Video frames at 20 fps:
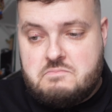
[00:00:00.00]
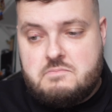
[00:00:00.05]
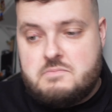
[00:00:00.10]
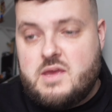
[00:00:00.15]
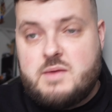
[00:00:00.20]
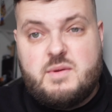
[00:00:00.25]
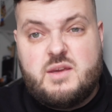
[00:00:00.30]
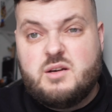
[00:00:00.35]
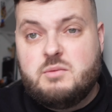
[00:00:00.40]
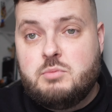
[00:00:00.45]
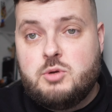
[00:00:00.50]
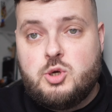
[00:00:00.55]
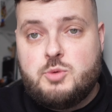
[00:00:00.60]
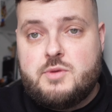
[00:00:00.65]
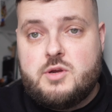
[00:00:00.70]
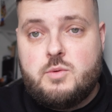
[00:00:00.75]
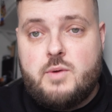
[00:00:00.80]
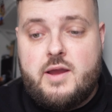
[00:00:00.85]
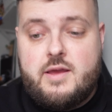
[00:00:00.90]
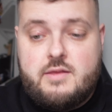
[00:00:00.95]
Maybe you'll blow
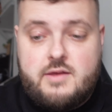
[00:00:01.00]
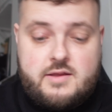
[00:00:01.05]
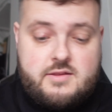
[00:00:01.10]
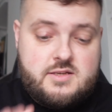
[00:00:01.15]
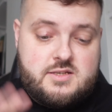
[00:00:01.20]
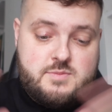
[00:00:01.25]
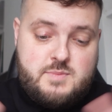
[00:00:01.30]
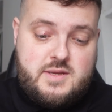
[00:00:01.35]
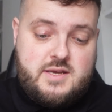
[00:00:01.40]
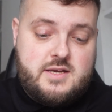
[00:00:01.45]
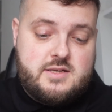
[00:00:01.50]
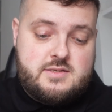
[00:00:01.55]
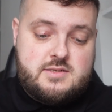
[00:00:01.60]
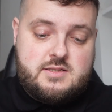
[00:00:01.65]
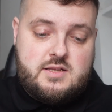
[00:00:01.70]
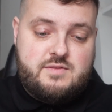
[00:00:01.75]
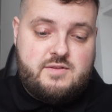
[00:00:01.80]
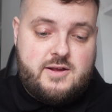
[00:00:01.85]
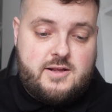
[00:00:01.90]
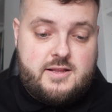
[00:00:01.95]
me away, like the speakers and
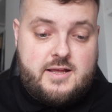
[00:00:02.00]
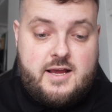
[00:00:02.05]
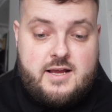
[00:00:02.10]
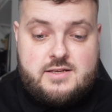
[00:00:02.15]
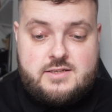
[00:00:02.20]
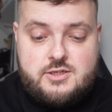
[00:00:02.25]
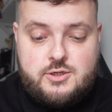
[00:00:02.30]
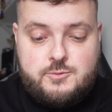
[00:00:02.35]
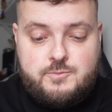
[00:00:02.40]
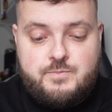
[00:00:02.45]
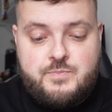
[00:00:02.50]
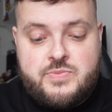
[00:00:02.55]
stuff like that. So